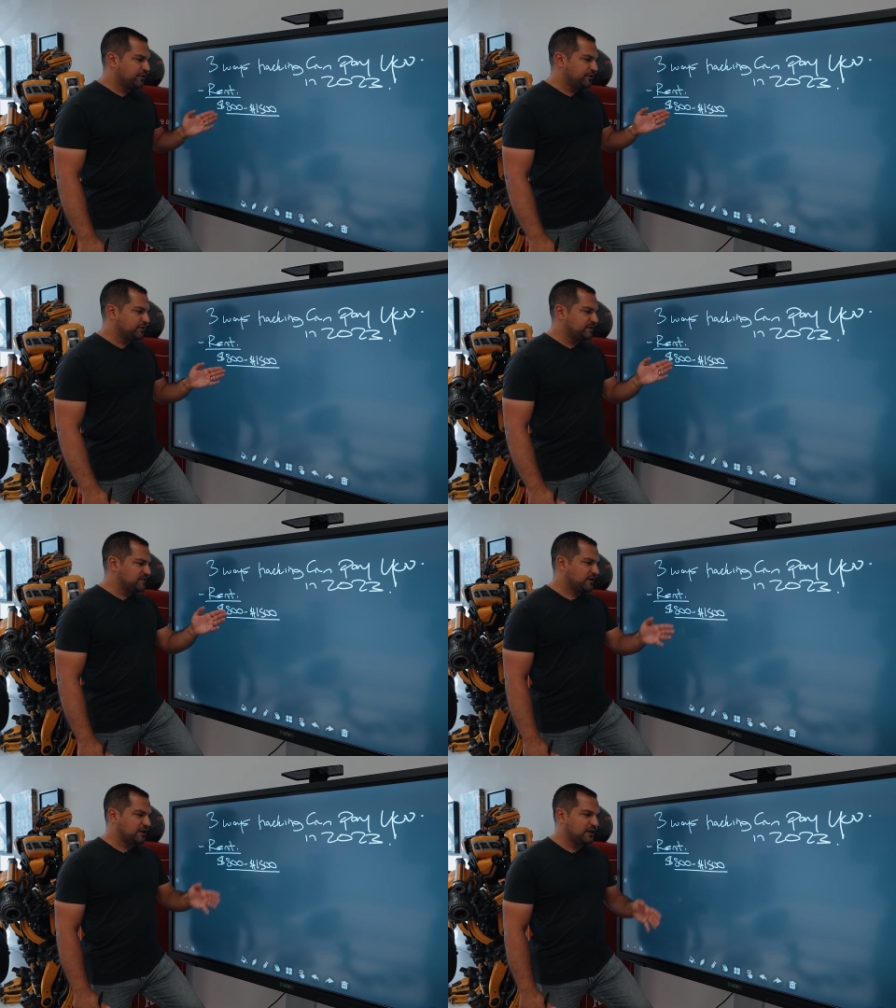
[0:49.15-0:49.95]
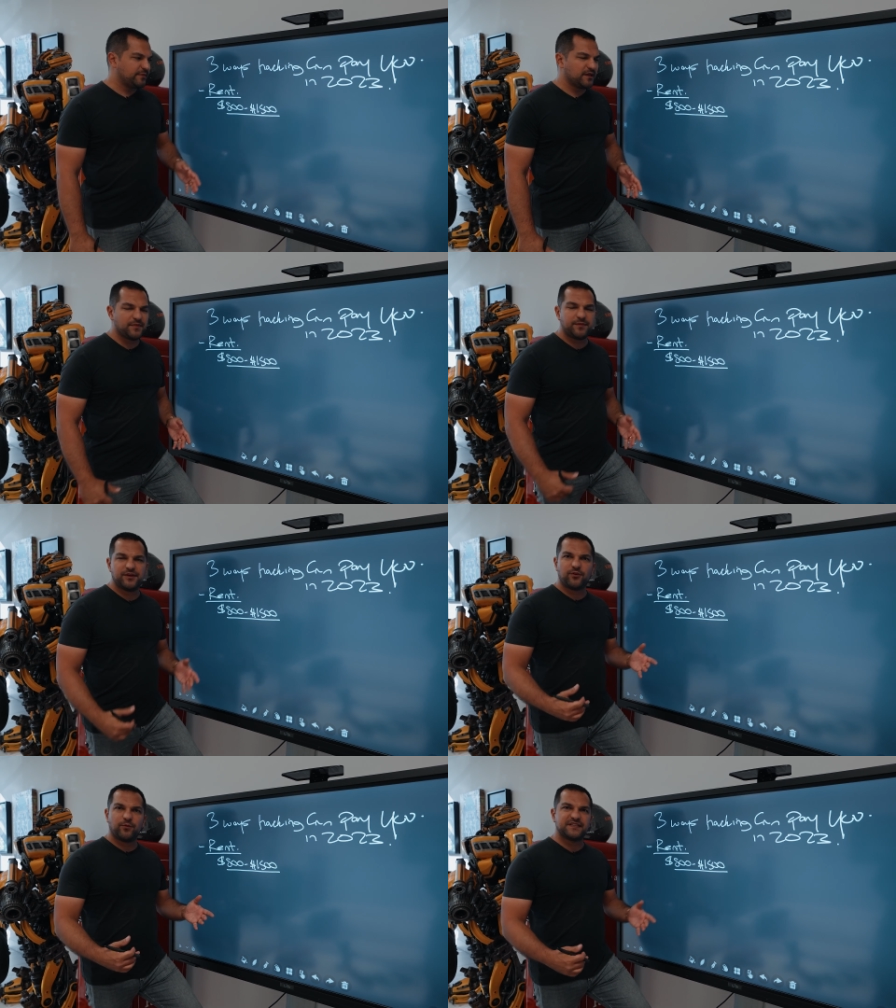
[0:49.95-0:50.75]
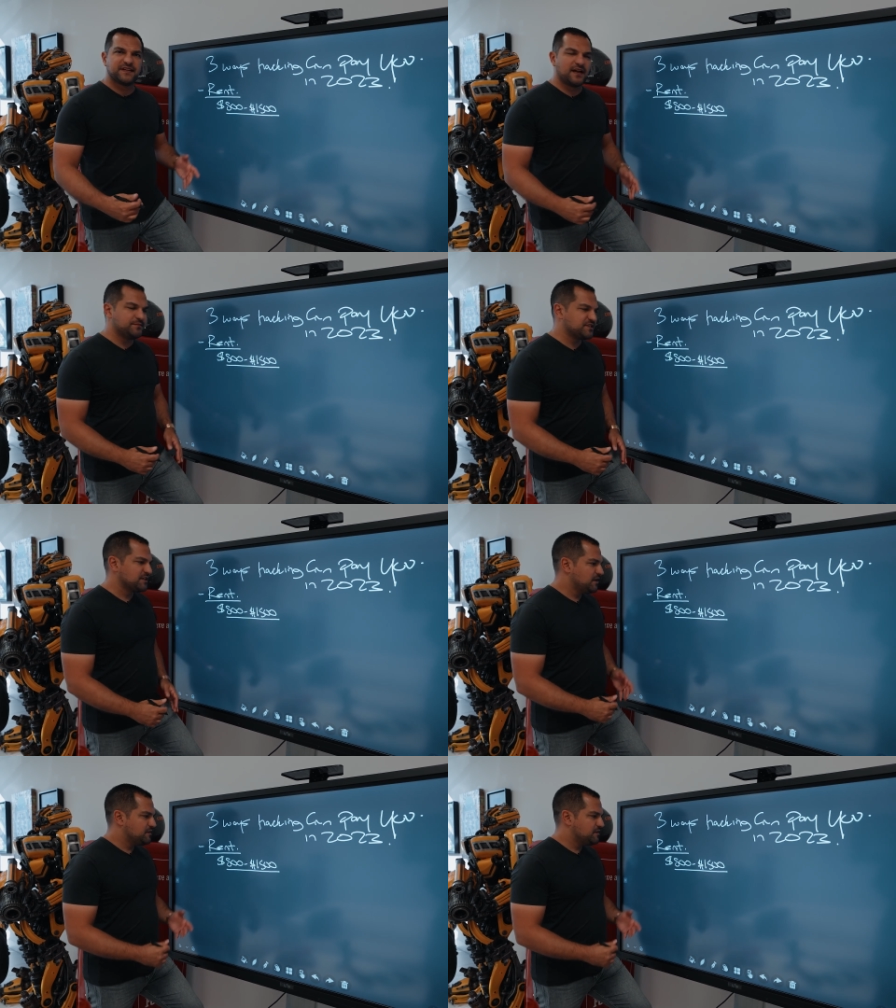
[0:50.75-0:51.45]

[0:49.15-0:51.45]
You could be talking about maybe three times